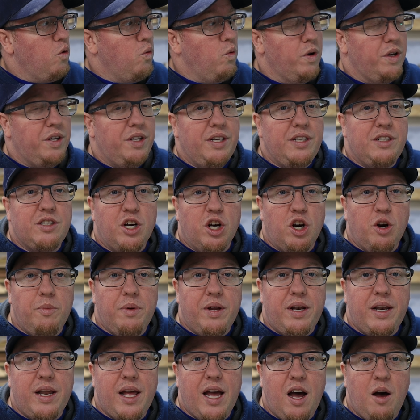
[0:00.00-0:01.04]
would
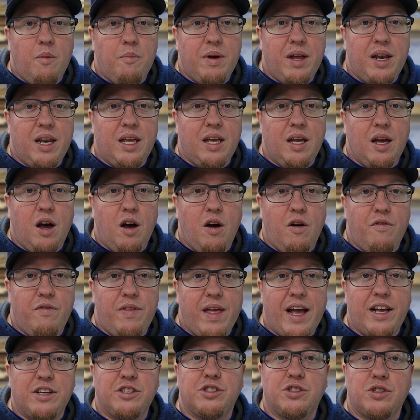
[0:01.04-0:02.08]
determine how many of
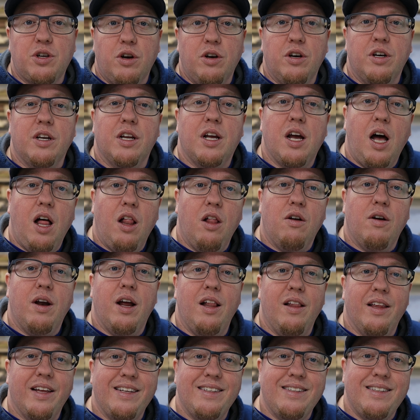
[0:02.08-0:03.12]
that certain color
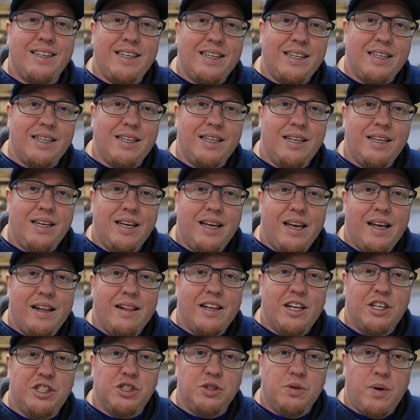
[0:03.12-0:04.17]
LED
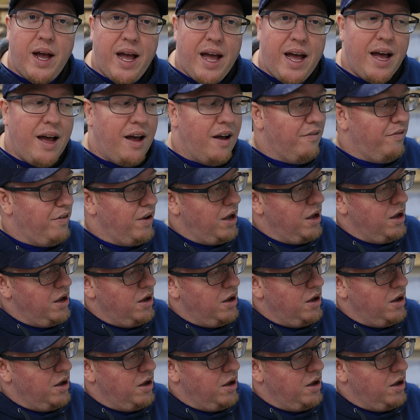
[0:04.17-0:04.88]
that you have